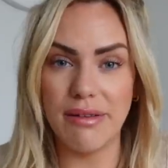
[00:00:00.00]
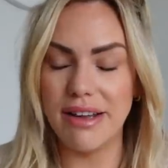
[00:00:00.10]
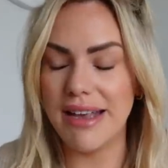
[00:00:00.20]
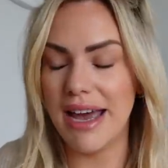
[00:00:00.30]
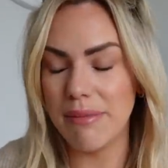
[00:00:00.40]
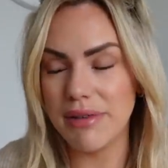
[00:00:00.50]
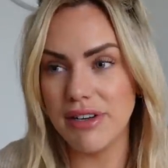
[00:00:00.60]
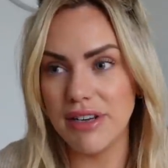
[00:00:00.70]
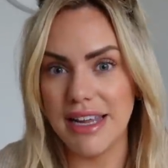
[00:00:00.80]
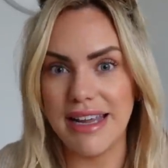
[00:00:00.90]
and it's
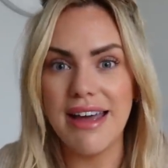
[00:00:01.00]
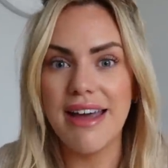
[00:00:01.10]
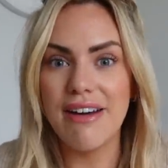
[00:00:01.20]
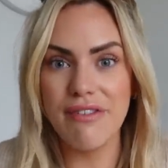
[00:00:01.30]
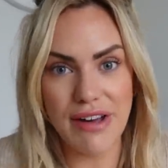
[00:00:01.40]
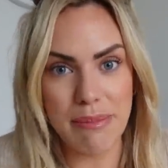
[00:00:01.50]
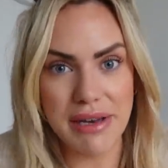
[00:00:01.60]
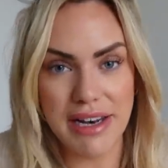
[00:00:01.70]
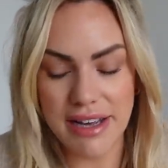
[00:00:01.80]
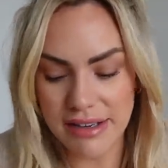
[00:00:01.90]
absolutely
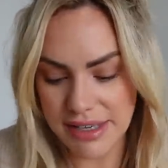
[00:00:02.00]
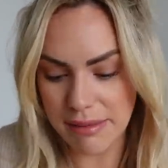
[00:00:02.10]
fabulous.